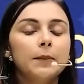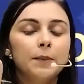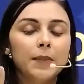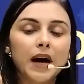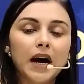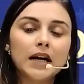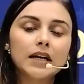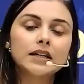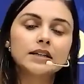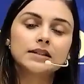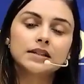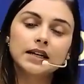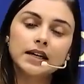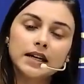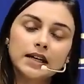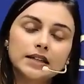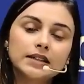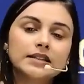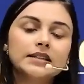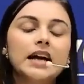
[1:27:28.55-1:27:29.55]
part is
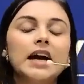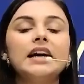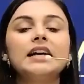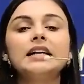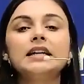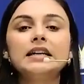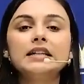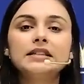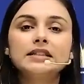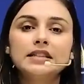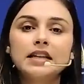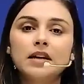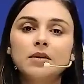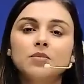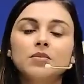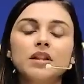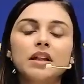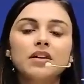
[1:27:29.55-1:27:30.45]
exactly same